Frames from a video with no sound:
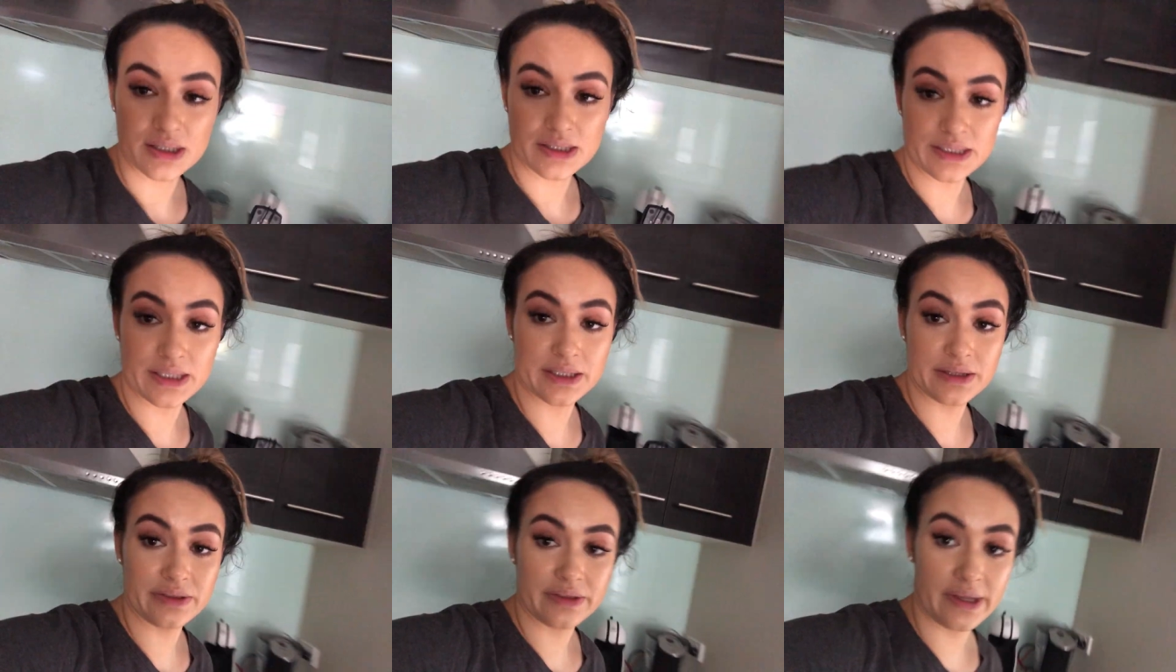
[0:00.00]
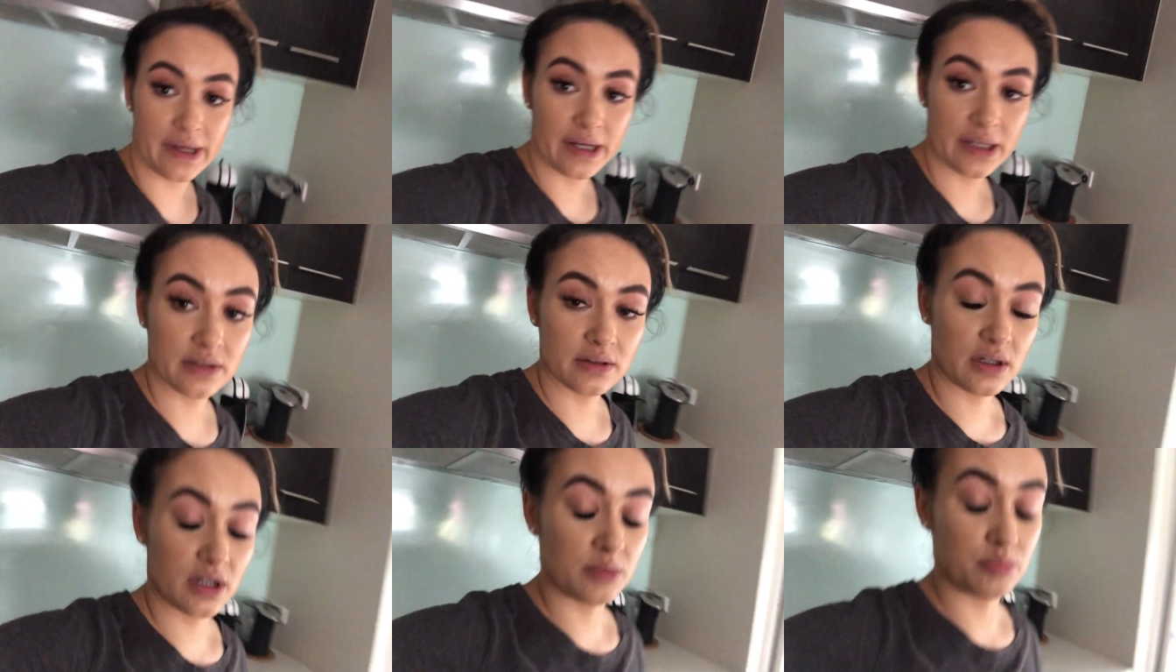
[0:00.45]
Get
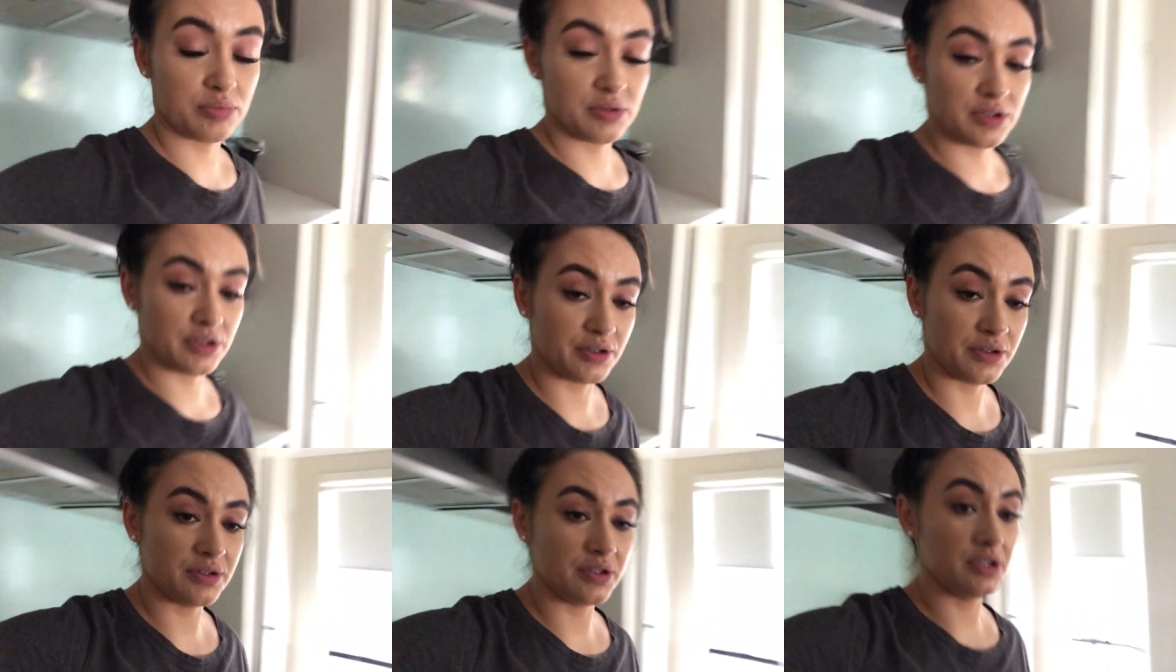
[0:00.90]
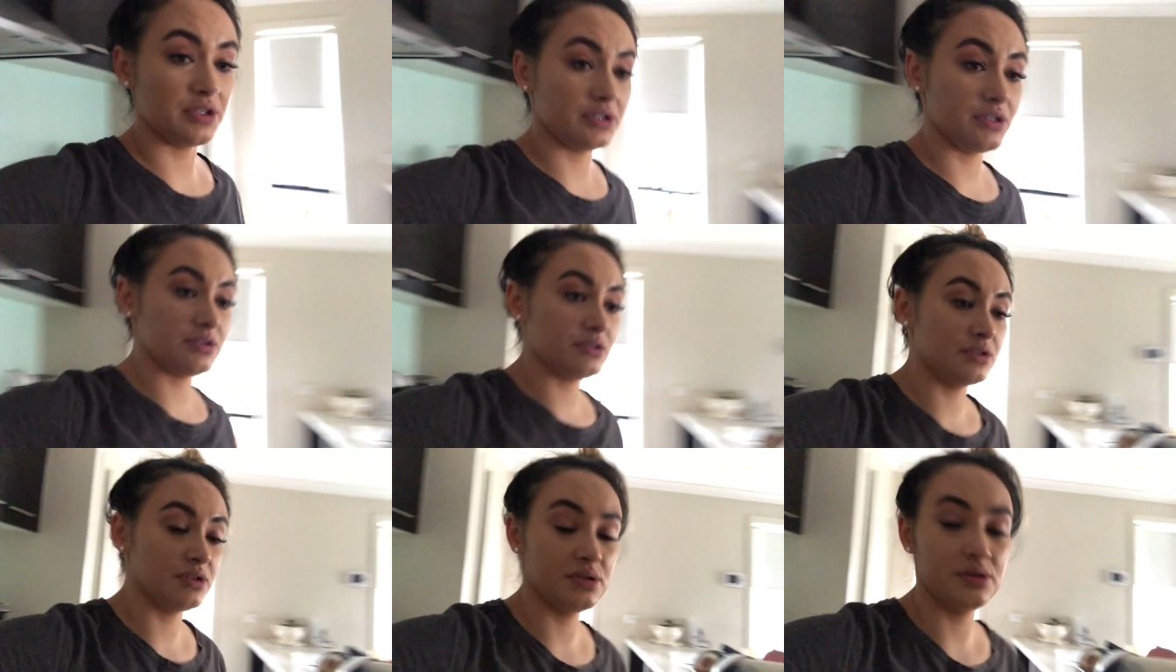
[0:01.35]
that
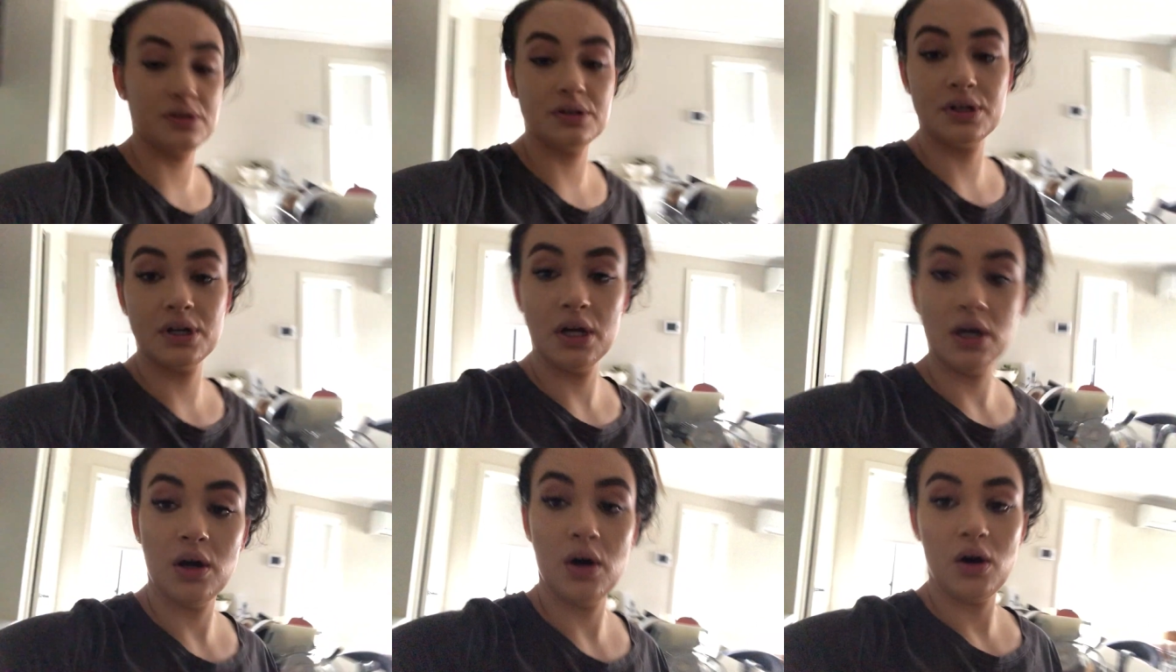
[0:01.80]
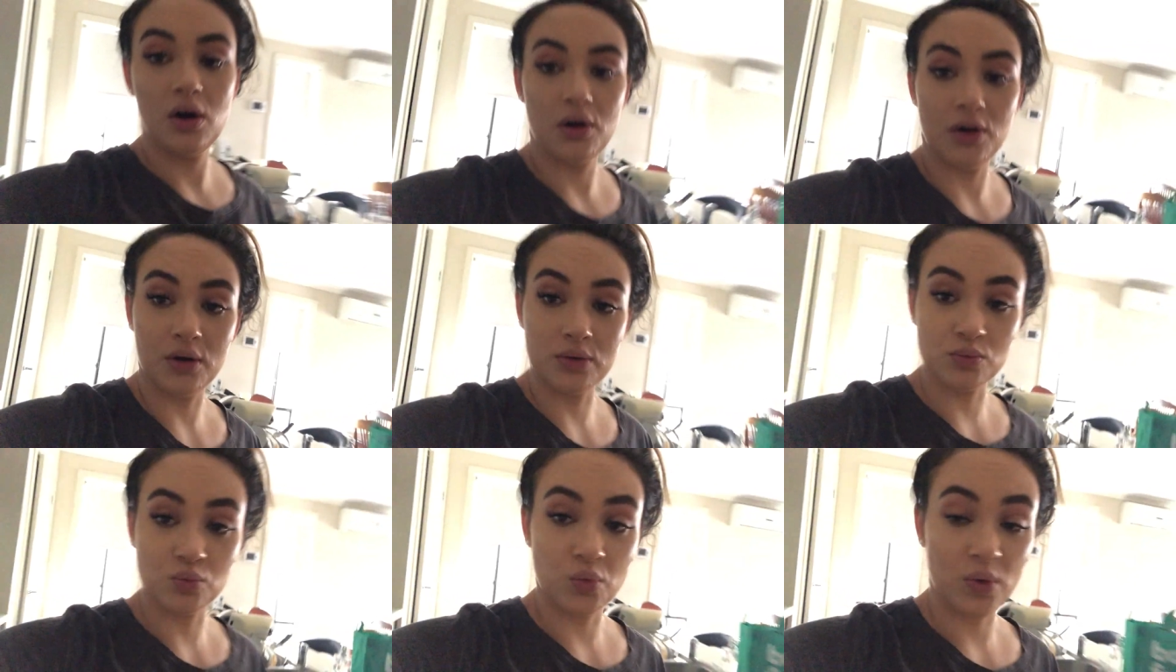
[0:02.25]
uploaded
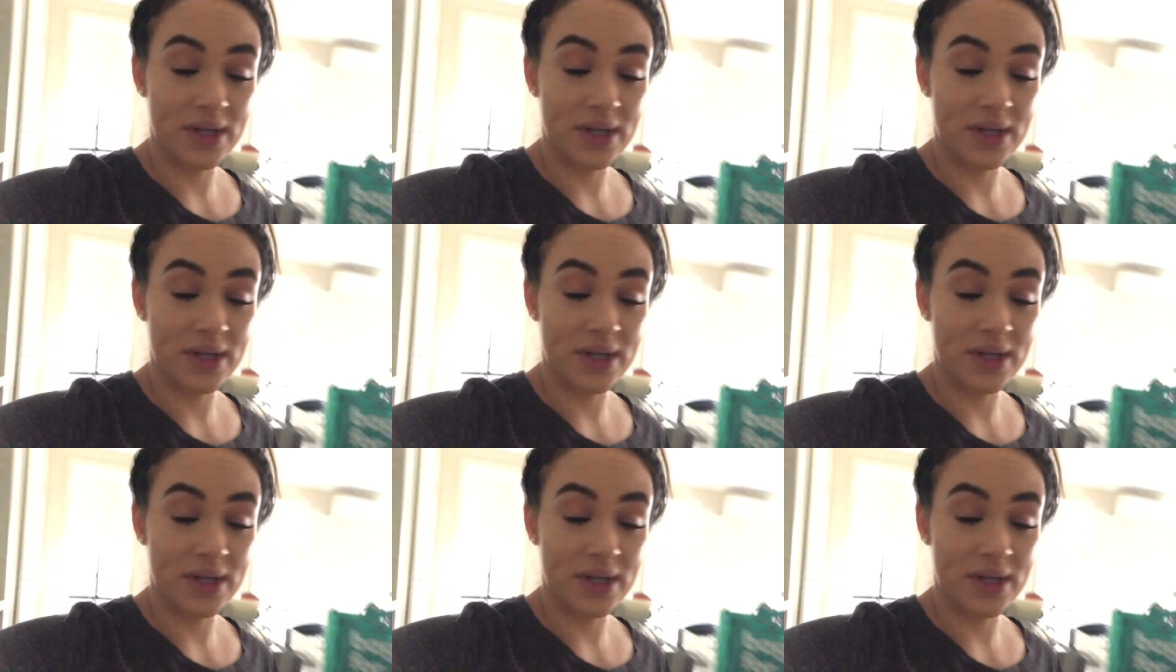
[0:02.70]
on